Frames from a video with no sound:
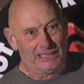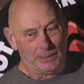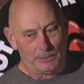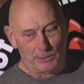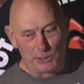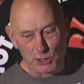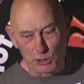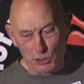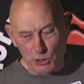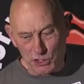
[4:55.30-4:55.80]
but the
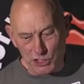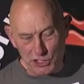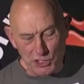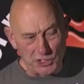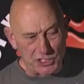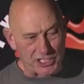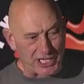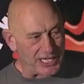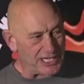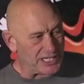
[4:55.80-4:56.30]
good news
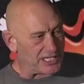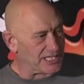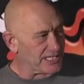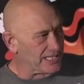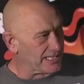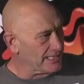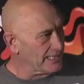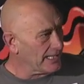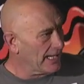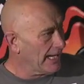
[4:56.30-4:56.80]

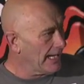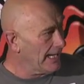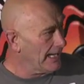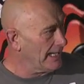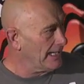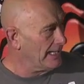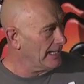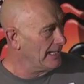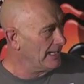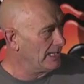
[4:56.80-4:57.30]
is,
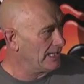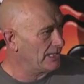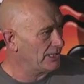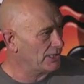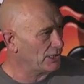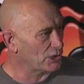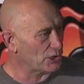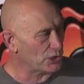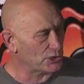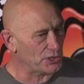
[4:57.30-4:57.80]
the
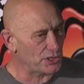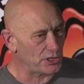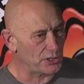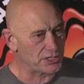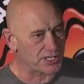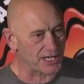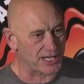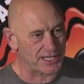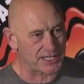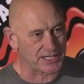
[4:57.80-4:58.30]
good news
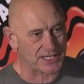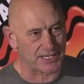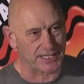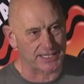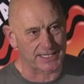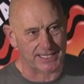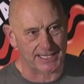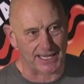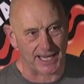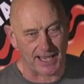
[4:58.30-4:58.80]
is
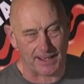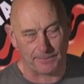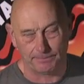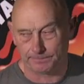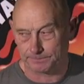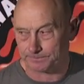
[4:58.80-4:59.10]
that um,